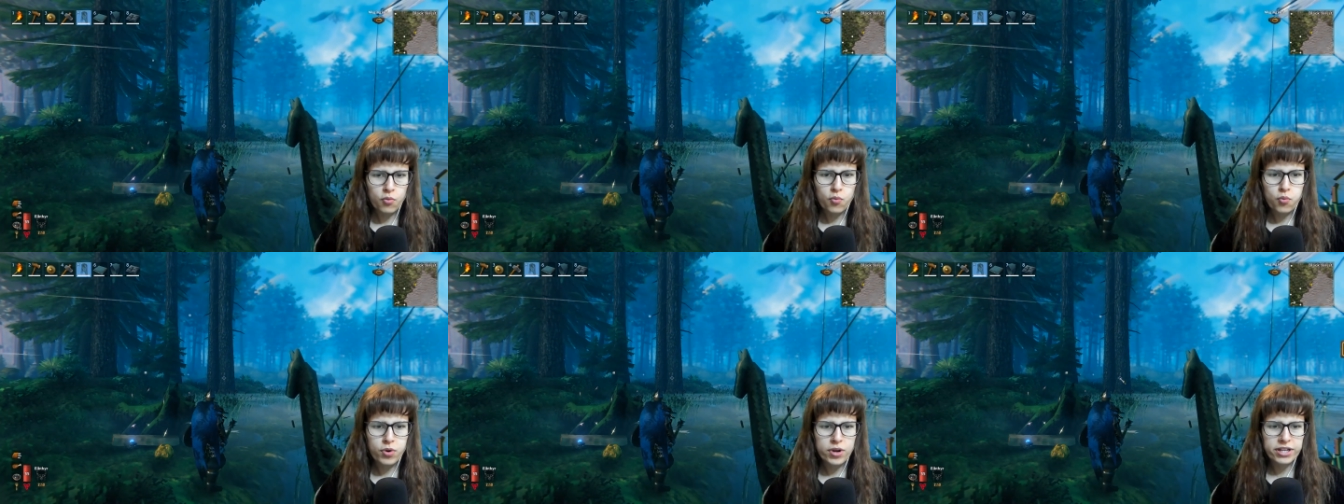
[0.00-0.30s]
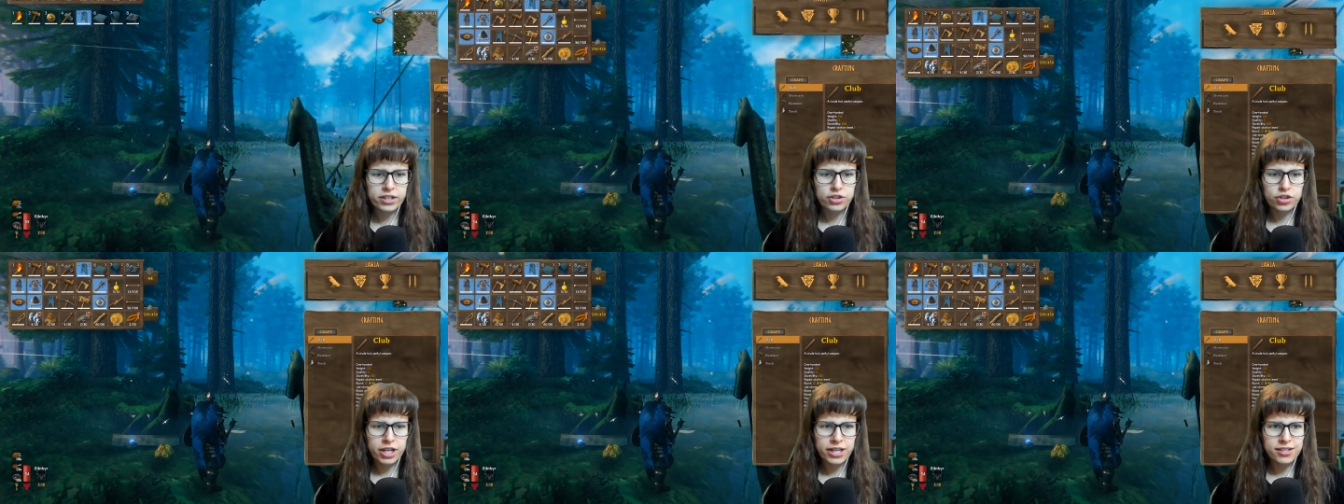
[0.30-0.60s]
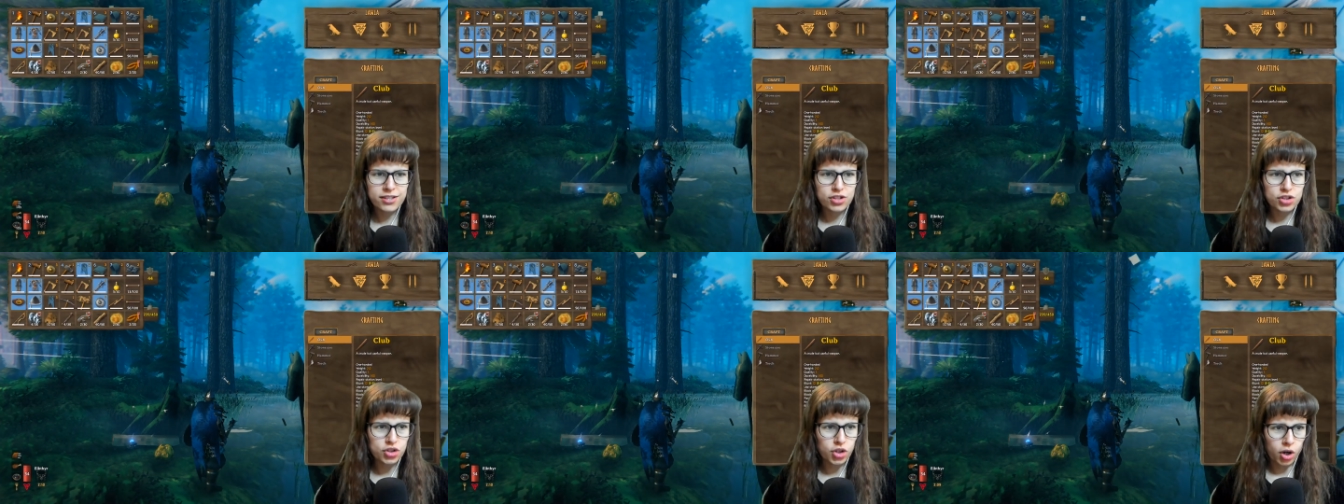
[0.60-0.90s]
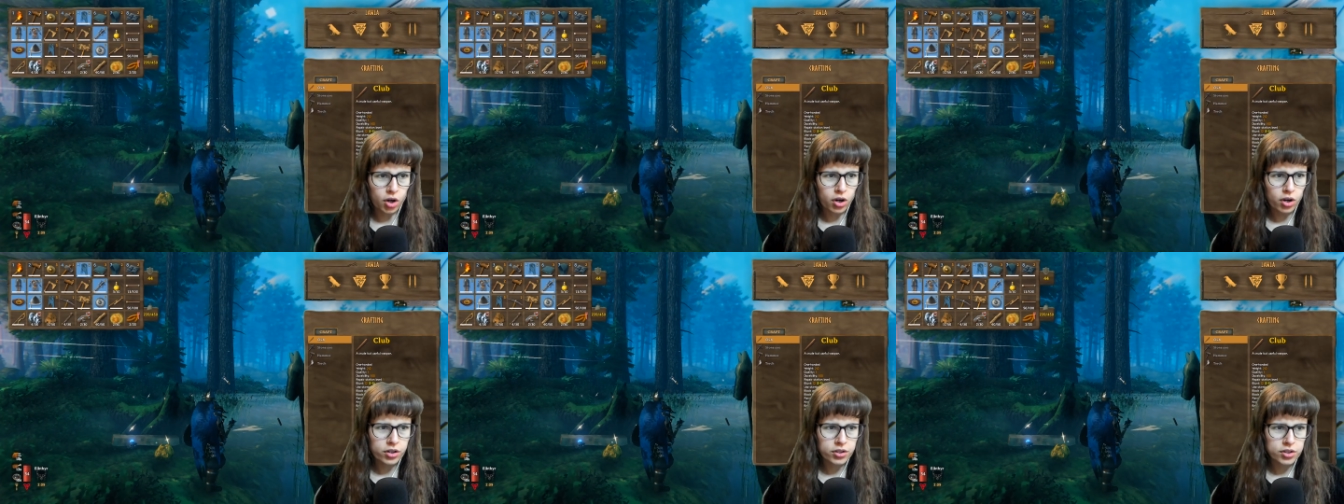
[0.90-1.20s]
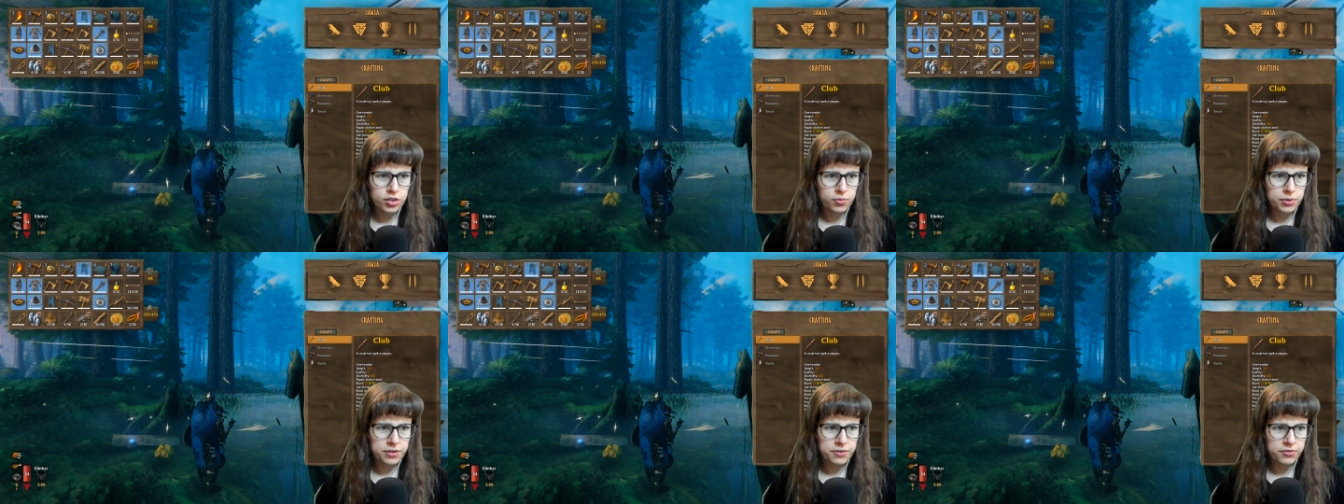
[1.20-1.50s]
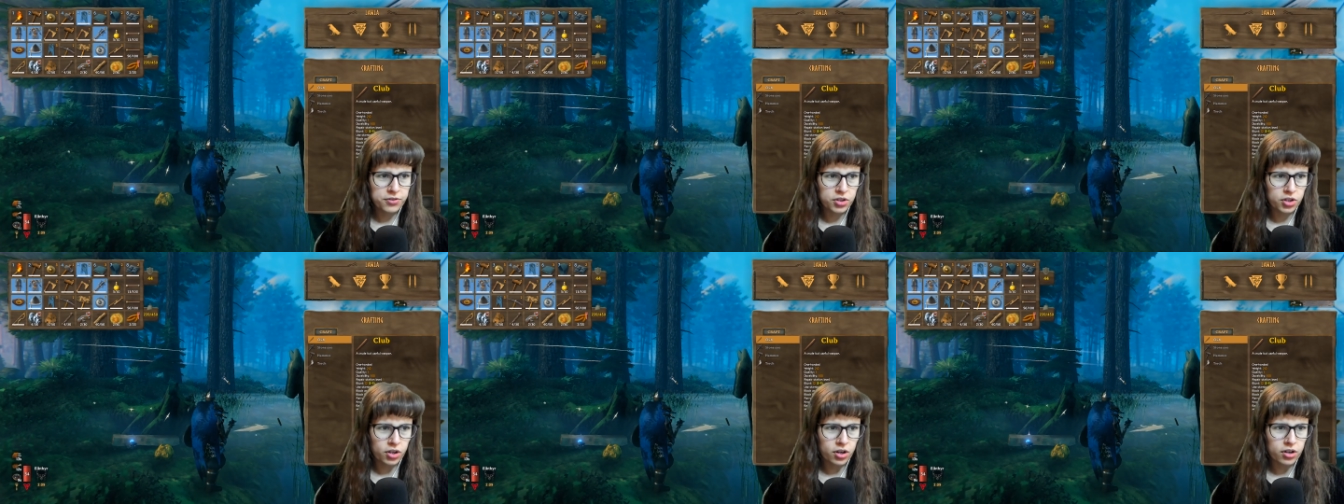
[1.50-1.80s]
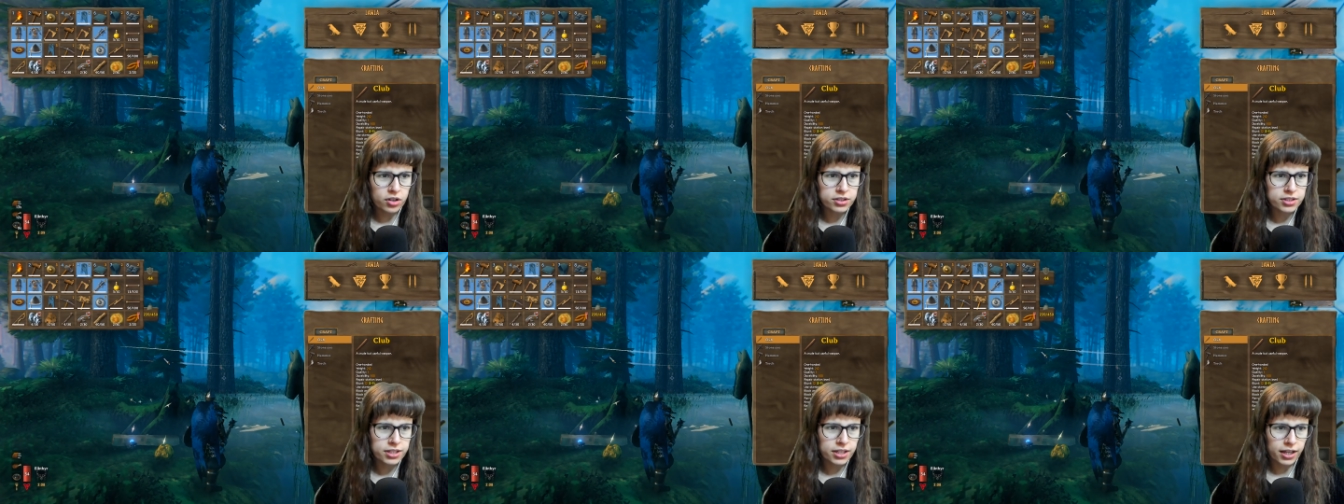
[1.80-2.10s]
we just docked, we've
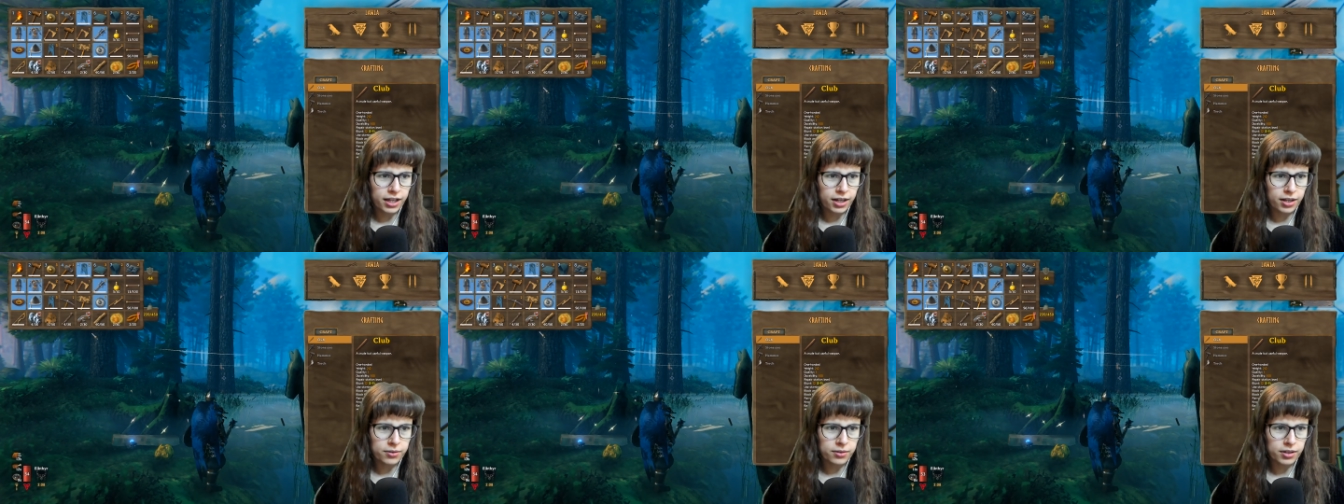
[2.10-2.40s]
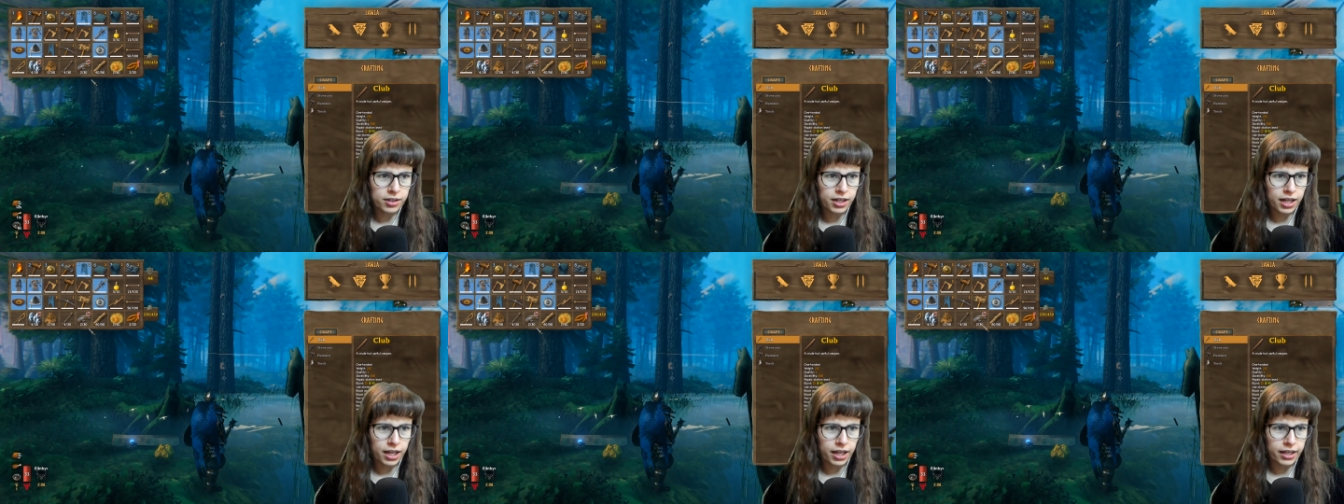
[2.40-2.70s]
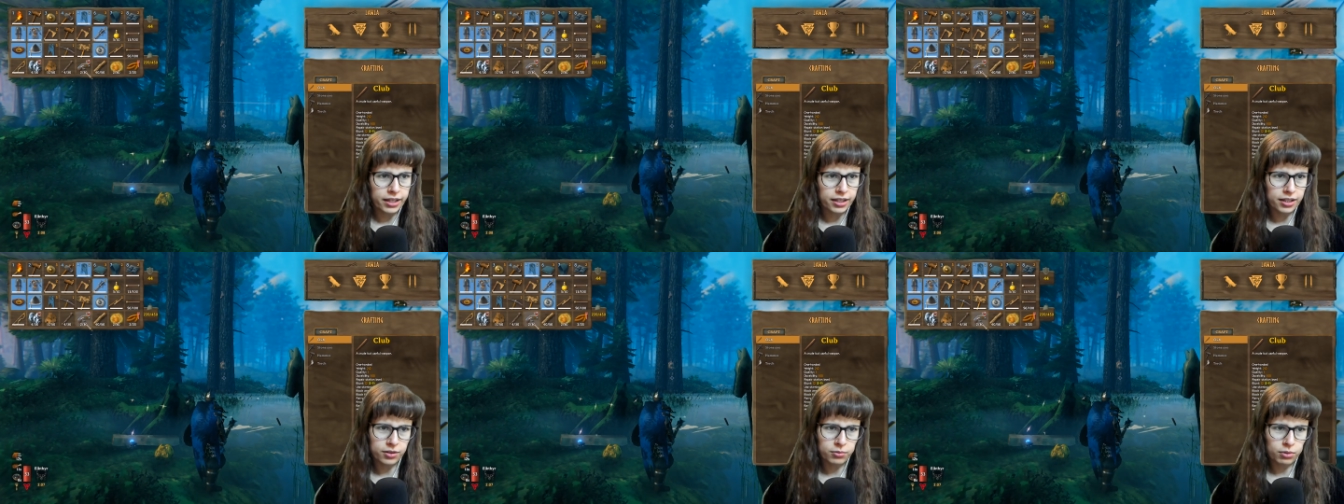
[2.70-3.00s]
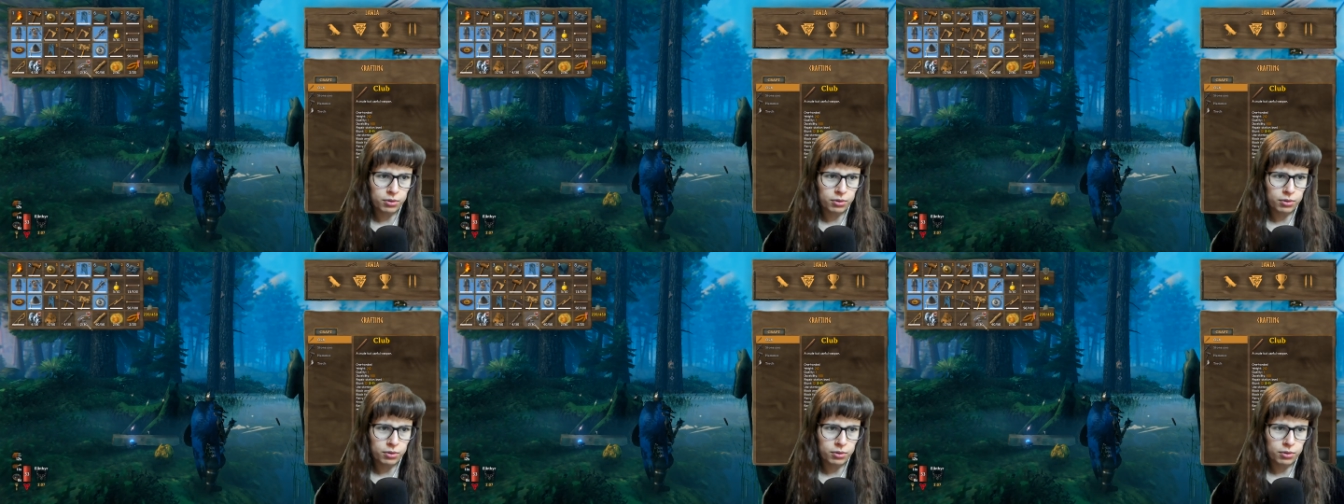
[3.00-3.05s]
got our iron,